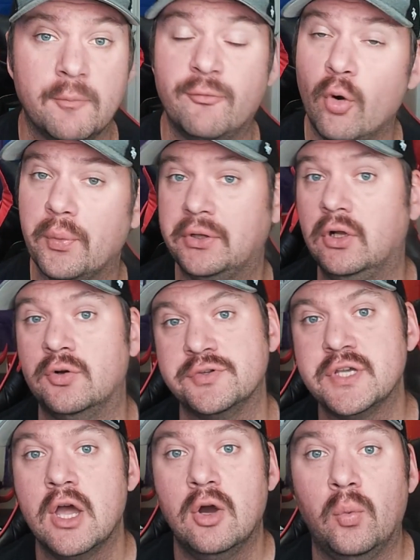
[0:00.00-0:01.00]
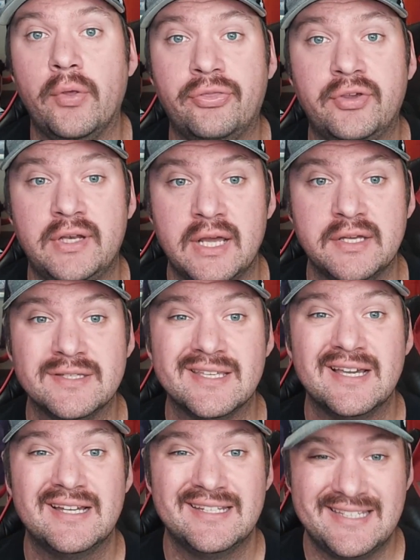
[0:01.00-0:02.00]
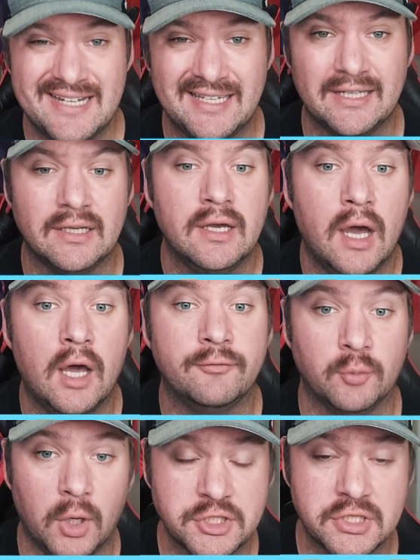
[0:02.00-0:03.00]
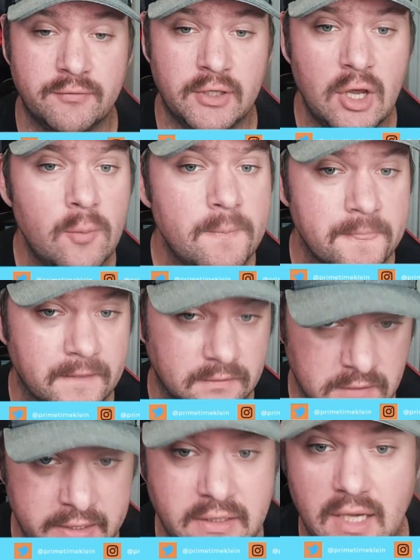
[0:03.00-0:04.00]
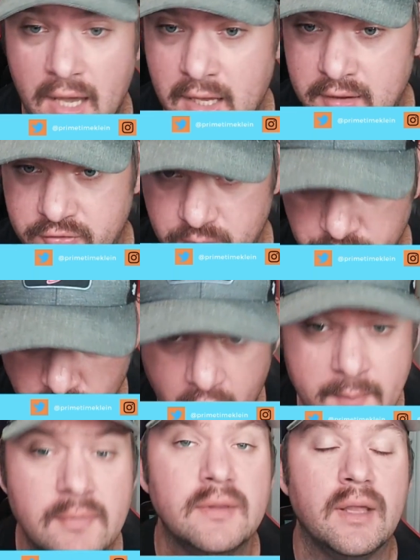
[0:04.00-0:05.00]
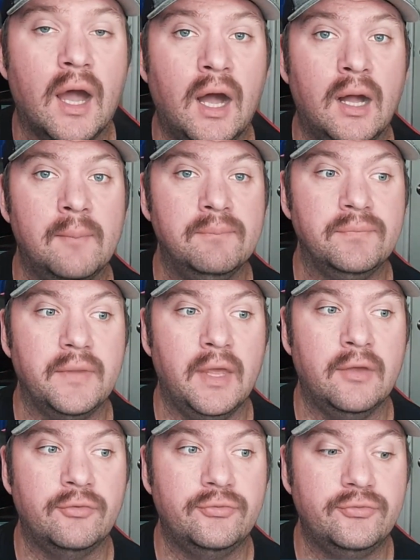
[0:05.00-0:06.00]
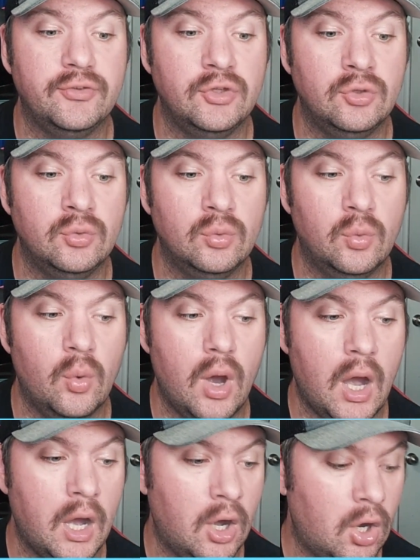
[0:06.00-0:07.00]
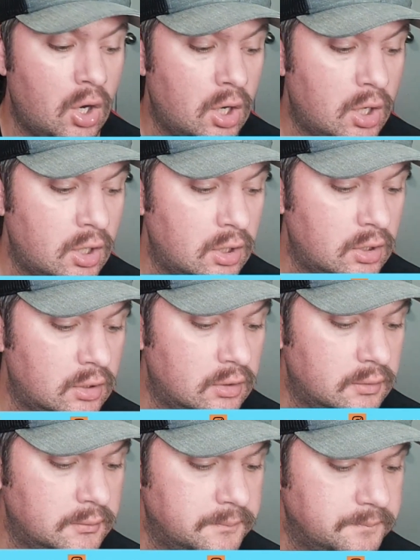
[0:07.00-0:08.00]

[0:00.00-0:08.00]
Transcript: before we close with today's ticket. Uh, if you're watching the video, like and subscribe. Um, if you are